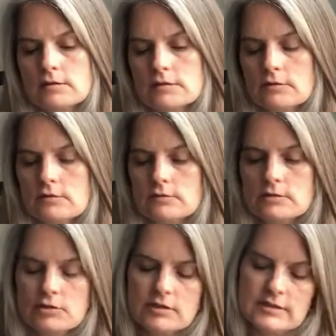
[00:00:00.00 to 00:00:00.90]
So there's
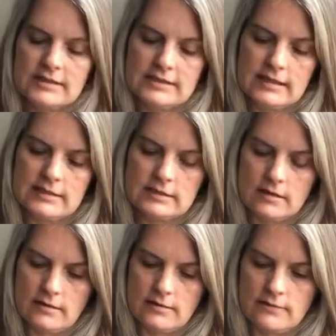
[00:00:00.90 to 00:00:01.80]
just a sense
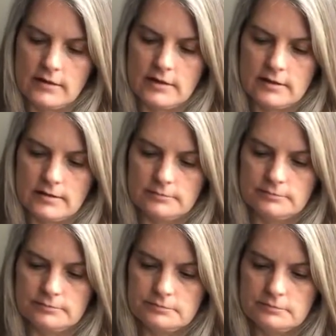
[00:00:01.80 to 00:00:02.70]
of um,
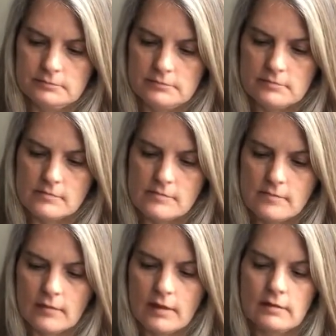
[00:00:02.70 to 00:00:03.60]

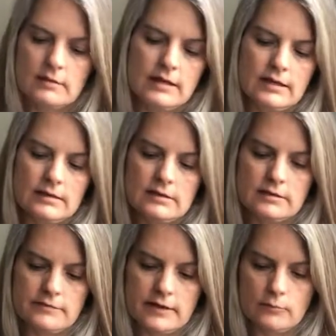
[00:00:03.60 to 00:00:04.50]
needing to
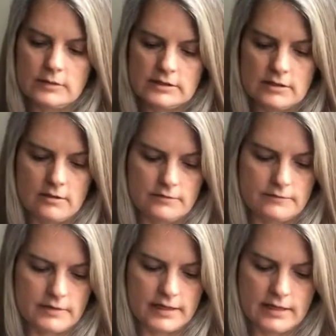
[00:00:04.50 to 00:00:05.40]
defend oneself.
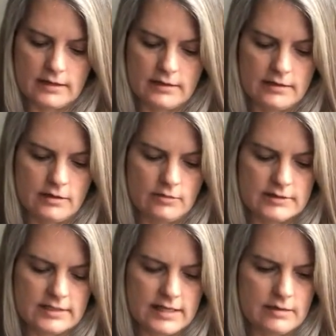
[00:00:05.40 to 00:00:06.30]
Again, you know,
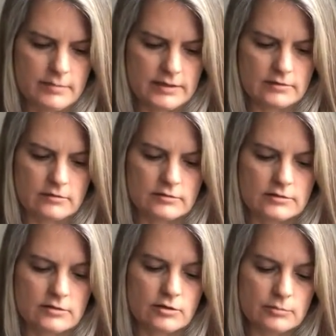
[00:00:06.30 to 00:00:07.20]
this King of
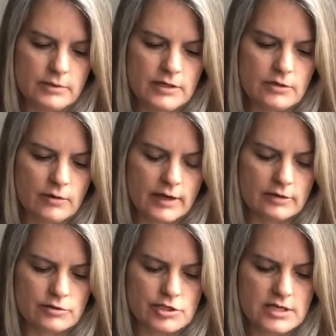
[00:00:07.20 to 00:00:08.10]
Pentacles could be your
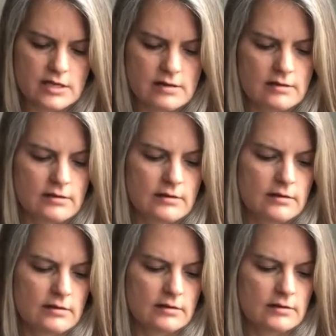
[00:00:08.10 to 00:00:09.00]
energy,
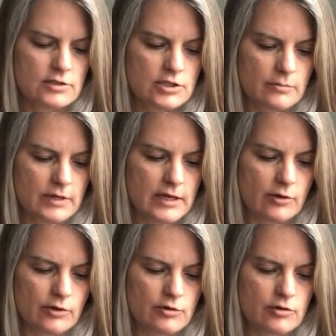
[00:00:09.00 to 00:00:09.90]
Gemini,
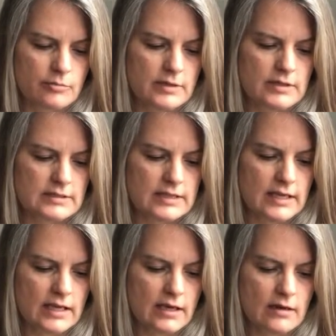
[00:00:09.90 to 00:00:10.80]
or you could be this
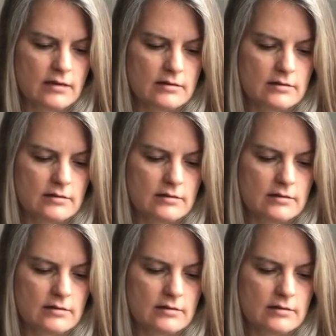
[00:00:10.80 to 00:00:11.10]
King